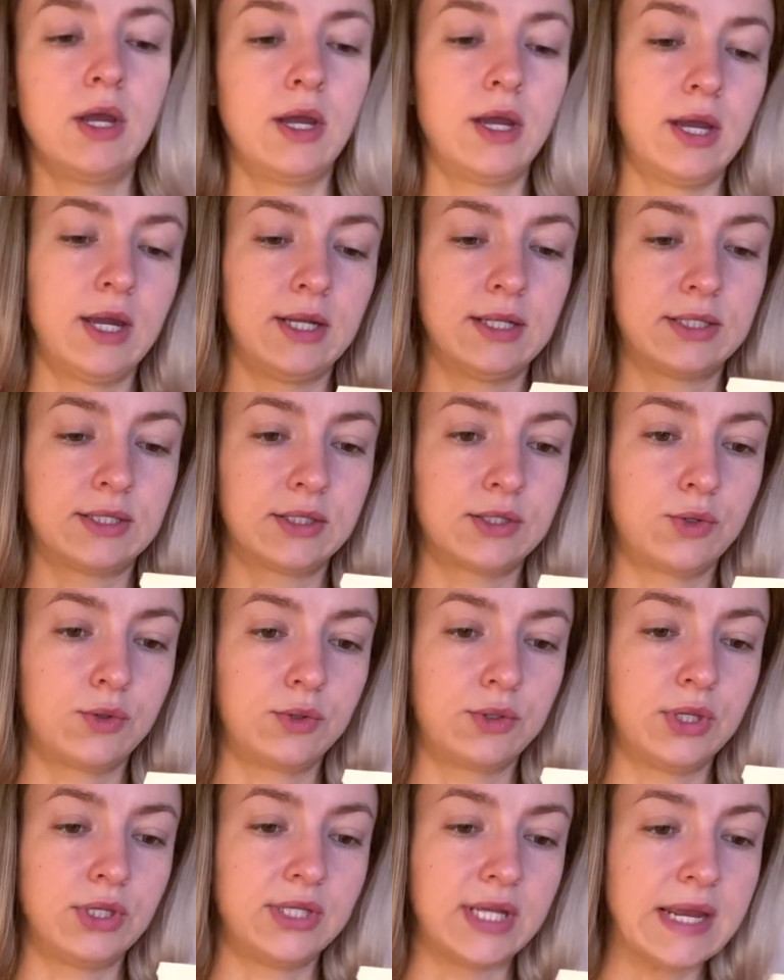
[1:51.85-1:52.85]
It's
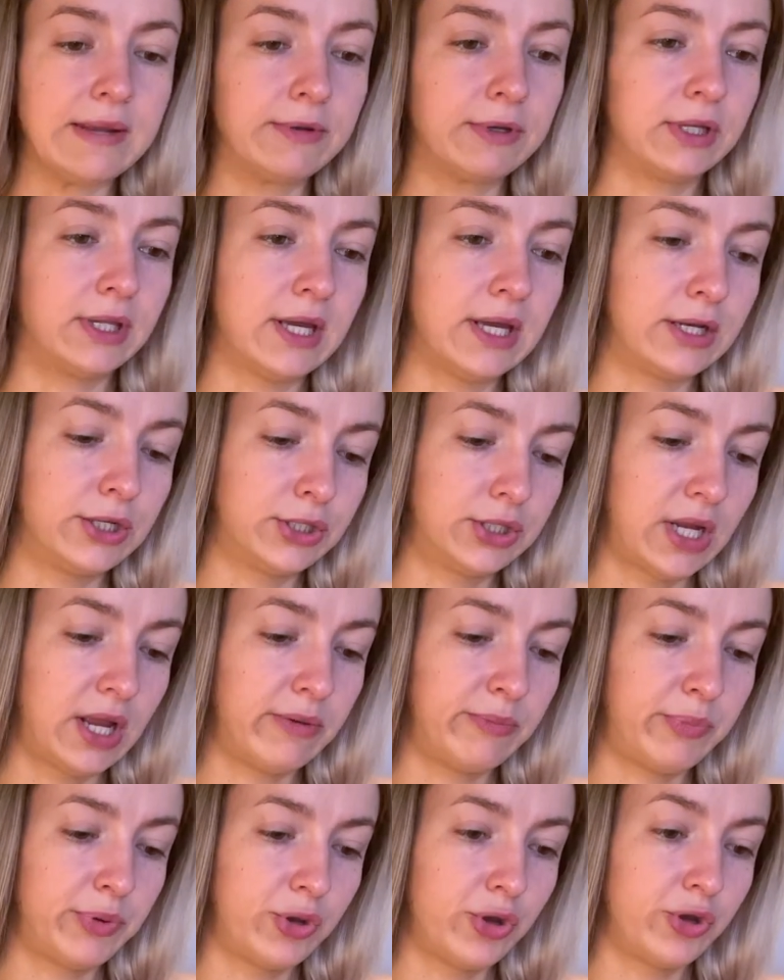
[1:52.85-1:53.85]
the Deep Clean
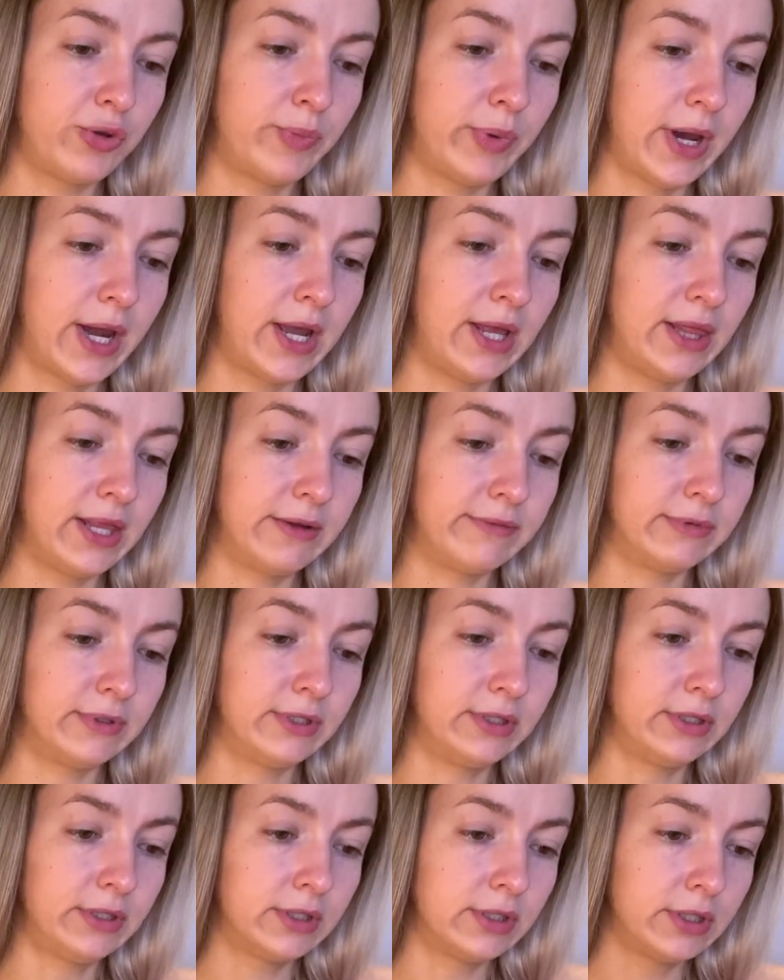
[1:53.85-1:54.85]
Shampoo by
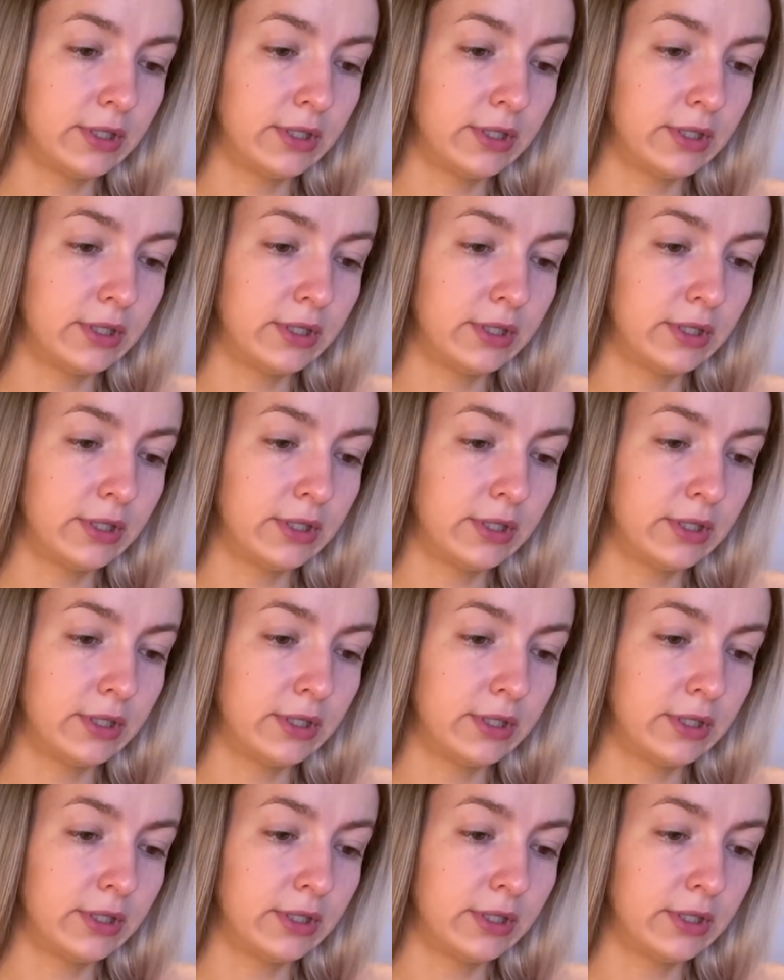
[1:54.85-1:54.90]
11.